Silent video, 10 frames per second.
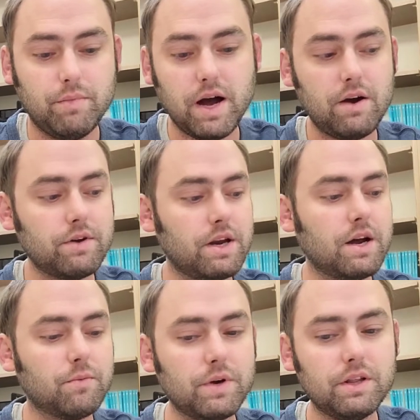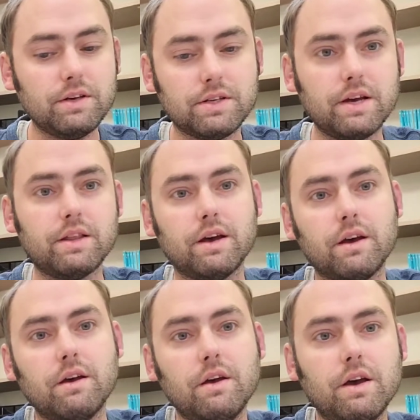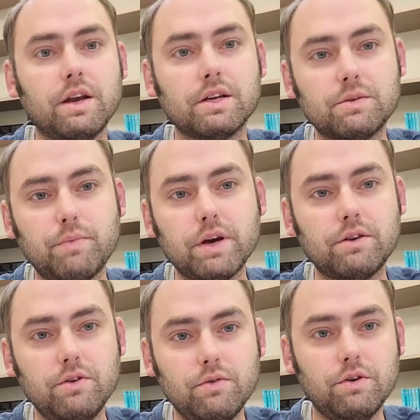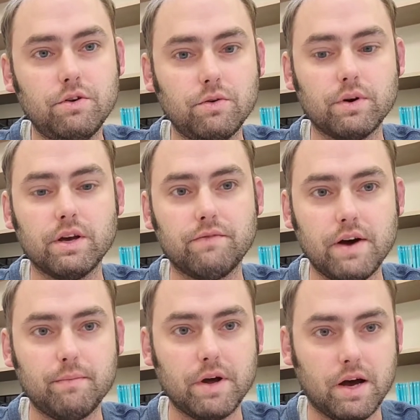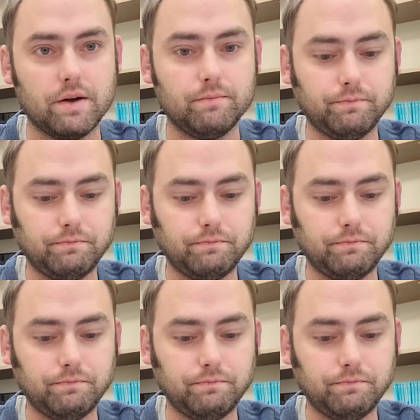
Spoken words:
But how can I really say that and expect you to do it if I'm not?